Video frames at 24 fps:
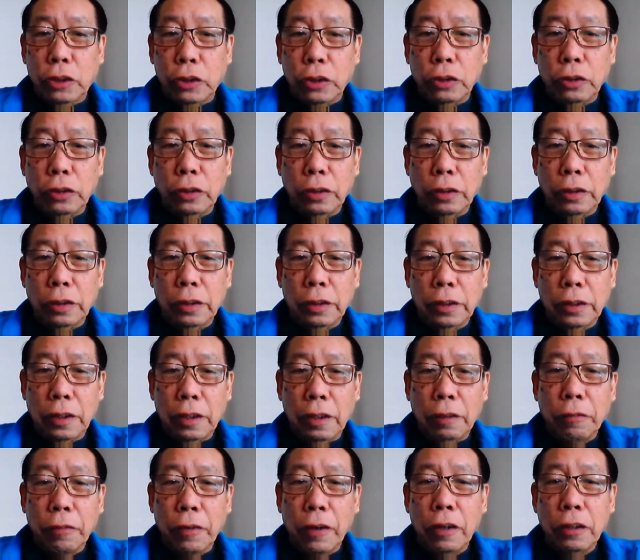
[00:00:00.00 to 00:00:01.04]
So,
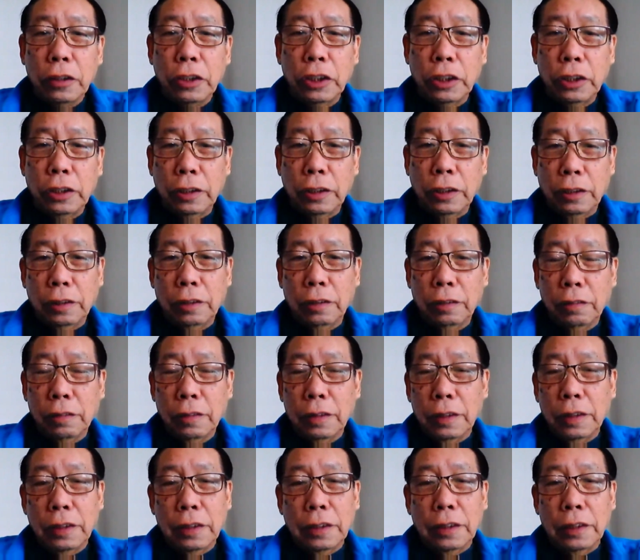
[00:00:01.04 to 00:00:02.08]
of course,
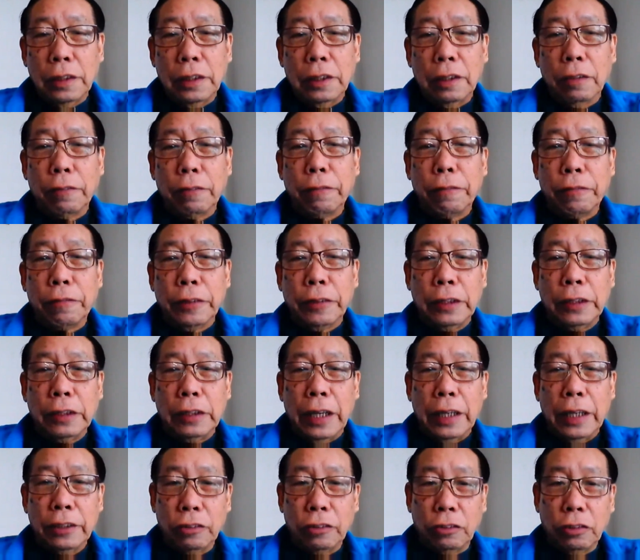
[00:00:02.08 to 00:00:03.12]
the
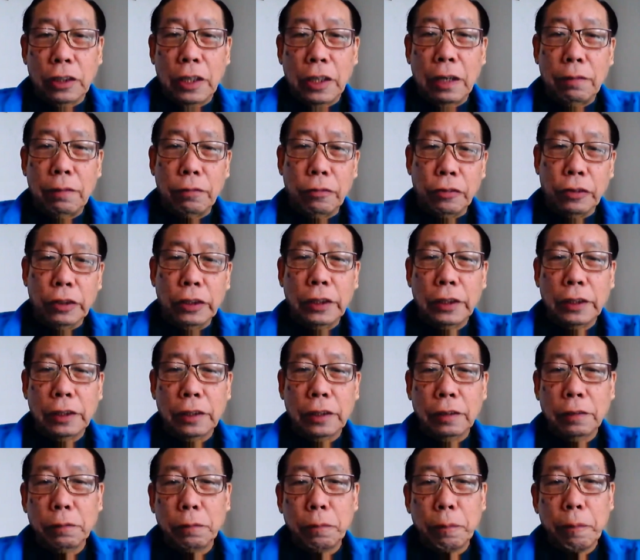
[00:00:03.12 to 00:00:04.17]
seed has to come
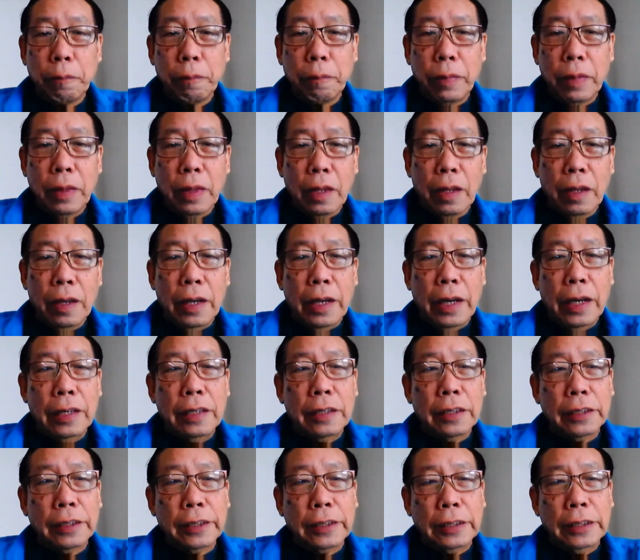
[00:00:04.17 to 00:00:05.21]
first,
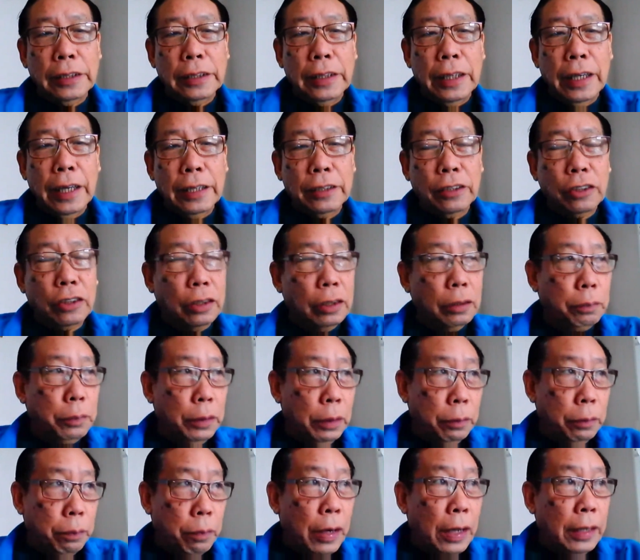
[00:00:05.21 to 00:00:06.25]
and the seed has
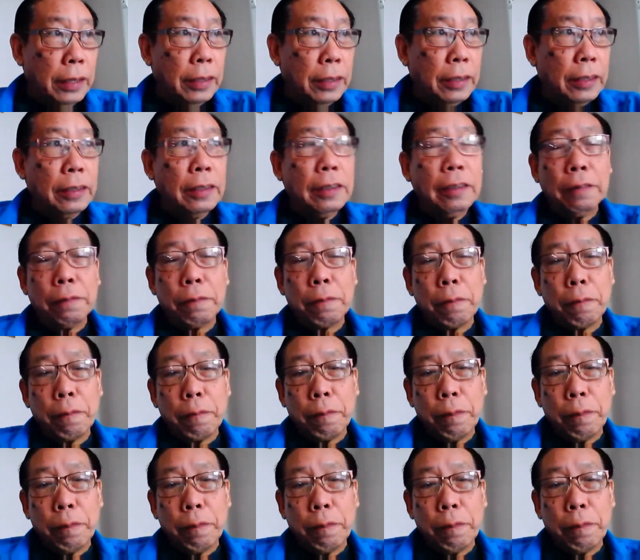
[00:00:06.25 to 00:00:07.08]
to be planted,